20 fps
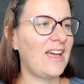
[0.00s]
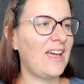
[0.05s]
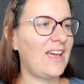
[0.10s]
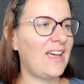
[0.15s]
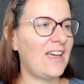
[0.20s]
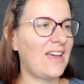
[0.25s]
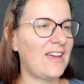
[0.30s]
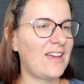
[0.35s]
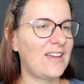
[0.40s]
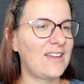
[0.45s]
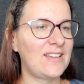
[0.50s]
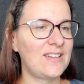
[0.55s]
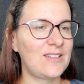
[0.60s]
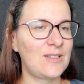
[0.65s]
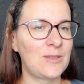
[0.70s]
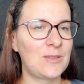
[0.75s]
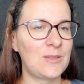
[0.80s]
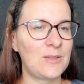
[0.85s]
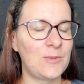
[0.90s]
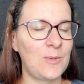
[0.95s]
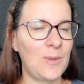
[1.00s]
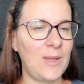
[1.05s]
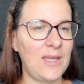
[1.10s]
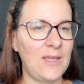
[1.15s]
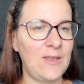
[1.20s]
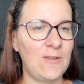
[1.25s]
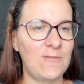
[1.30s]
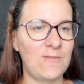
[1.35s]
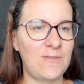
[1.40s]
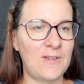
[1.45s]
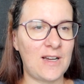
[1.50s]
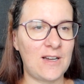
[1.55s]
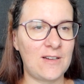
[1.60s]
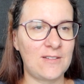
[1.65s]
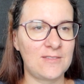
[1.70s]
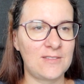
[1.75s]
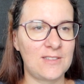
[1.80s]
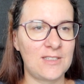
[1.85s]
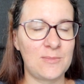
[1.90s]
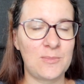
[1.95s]
and we
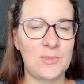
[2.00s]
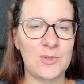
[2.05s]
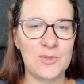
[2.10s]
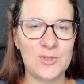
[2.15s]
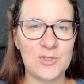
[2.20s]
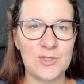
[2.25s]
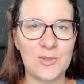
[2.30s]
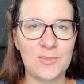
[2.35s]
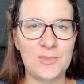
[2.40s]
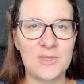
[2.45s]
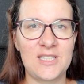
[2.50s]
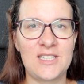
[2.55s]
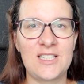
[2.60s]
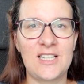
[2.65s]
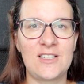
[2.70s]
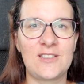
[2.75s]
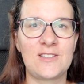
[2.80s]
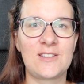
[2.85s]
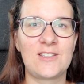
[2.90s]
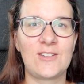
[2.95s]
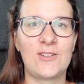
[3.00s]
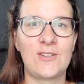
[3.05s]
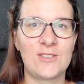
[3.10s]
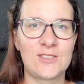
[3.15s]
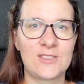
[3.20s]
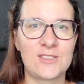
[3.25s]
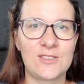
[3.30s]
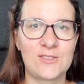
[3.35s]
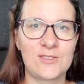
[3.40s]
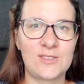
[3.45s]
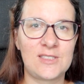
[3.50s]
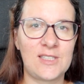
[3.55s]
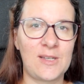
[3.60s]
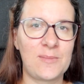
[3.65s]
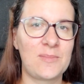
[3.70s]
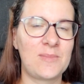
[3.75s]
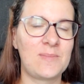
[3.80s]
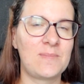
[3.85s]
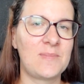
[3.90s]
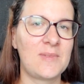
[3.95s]
found a bookshop that had also
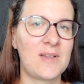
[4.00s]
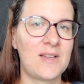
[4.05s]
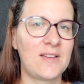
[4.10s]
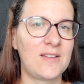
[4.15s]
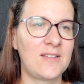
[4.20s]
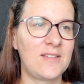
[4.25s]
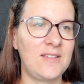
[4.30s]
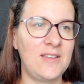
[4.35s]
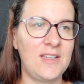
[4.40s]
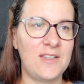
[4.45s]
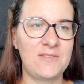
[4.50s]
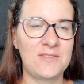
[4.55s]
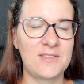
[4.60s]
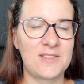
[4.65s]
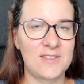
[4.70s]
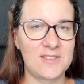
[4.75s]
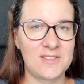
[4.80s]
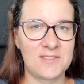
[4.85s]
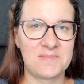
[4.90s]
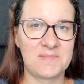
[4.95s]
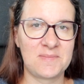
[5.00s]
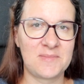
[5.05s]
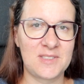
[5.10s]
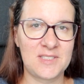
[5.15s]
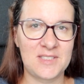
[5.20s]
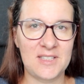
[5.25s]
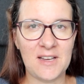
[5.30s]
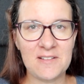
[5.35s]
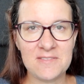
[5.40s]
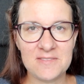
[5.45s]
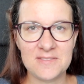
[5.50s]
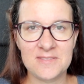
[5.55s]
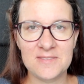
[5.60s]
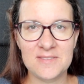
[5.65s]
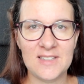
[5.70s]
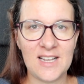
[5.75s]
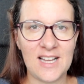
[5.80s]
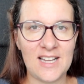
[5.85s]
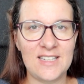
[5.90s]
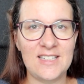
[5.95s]
some gift stuff,
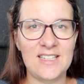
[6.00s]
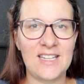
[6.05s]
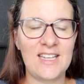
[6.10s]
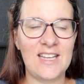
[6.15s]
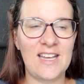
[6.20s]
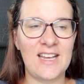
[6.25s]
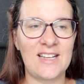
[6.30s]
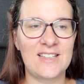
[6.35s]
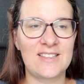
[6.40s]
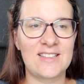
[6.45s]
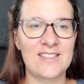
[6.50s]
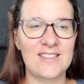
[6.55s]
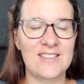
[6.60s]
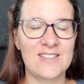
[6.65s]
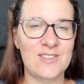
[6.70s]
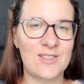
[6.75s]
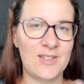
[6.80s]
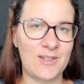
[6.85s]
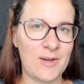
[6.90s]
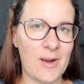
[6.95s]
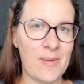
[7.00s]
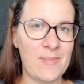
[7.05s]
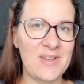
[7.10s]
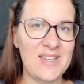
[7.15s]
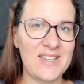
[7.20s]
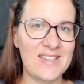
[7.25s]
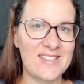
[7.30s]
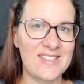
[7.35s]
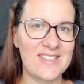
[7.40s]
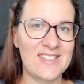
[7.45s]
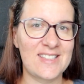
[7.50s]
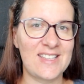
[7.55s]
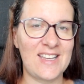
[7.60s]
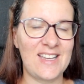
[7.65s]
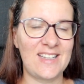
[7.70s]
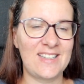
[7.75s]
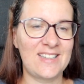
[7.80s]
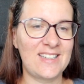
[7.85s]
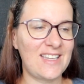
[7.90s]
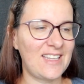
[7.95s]
and they had ceramics,
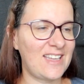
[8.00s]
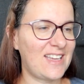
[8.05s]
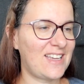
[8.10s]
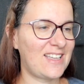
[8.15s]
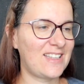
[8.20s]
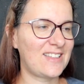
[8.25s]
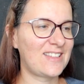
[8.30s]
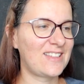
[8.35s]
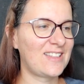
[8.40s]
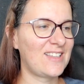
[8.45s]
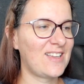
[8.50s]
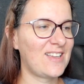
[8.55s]
and they had